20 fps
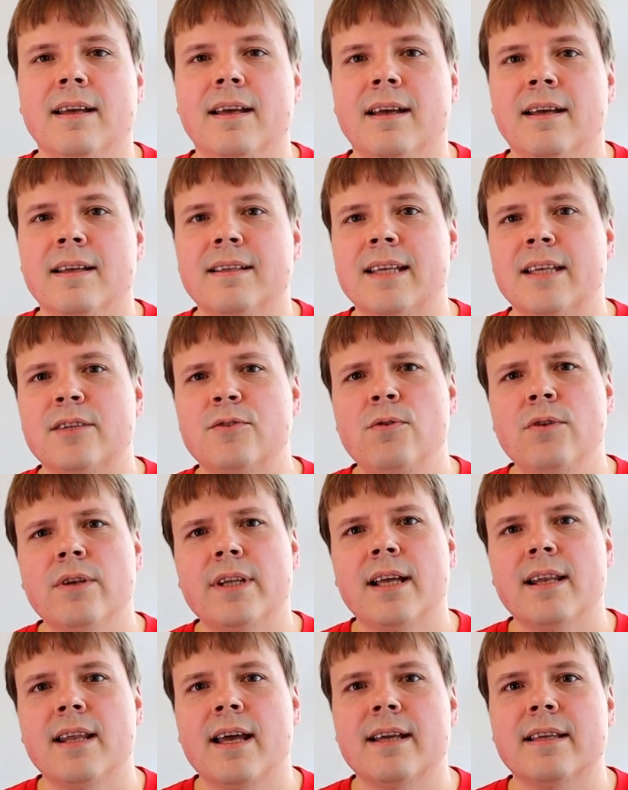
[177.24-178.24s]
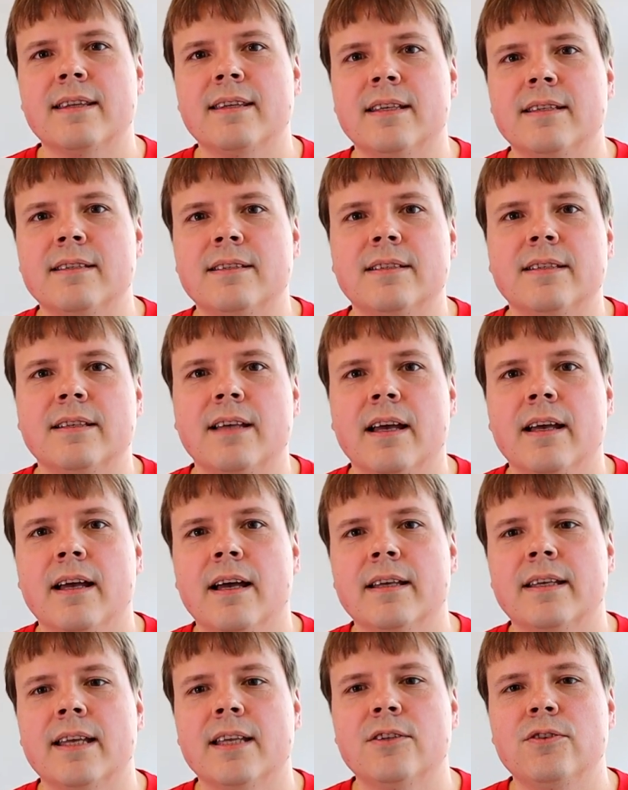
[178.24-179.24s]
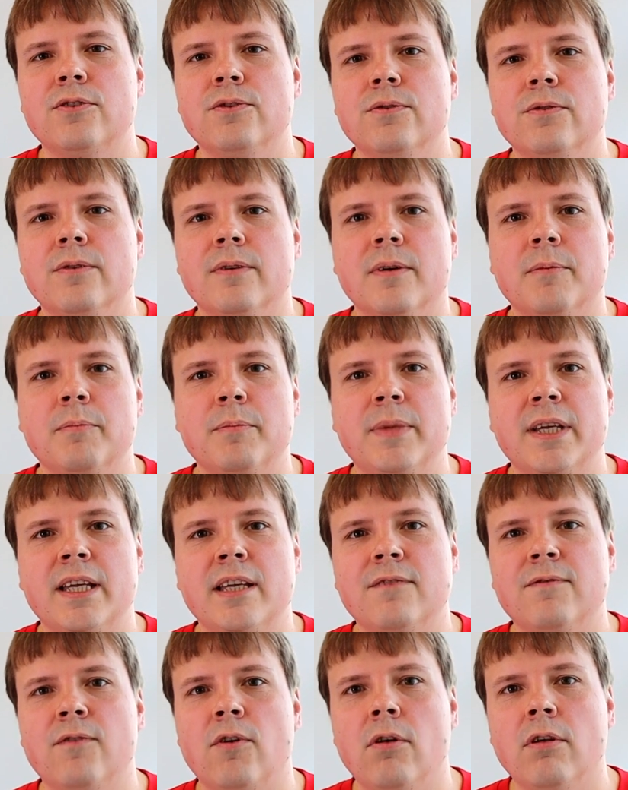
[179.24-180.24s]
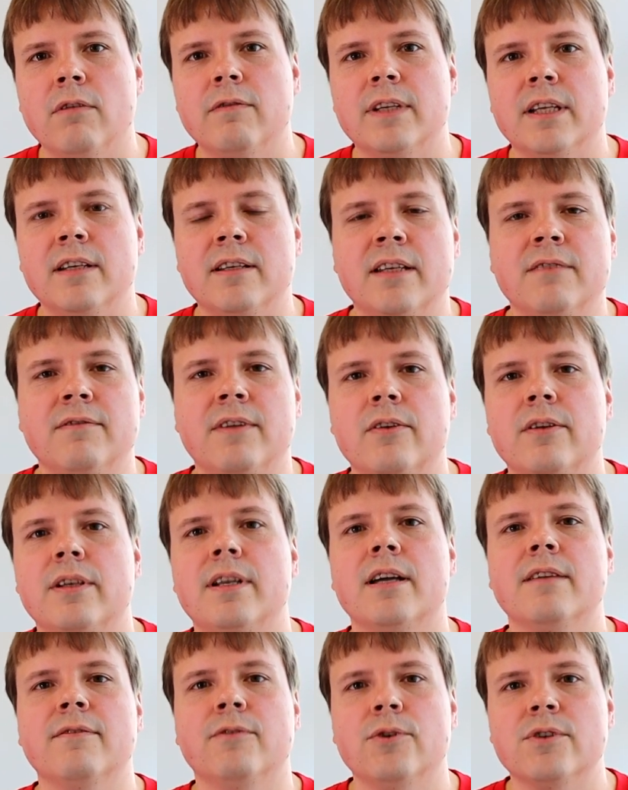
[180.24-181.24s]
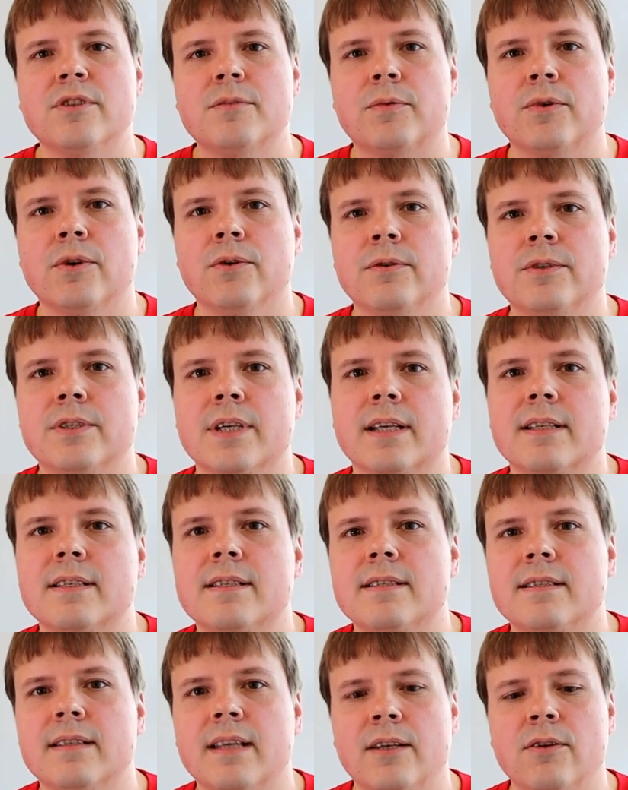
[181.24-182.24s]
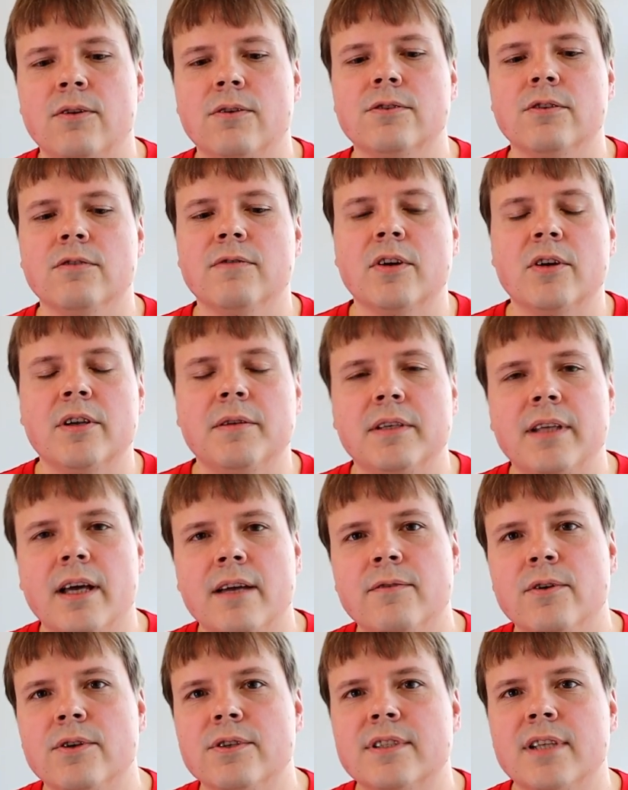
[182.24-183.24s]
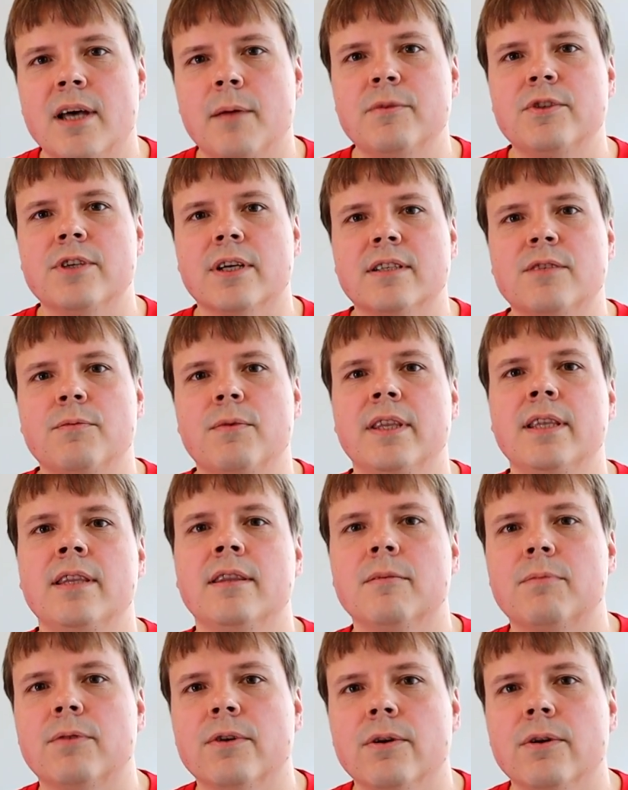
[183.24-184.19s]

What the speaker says: At Huld, I like that I get to be involved in very diverse projects and also very diverse subjects within the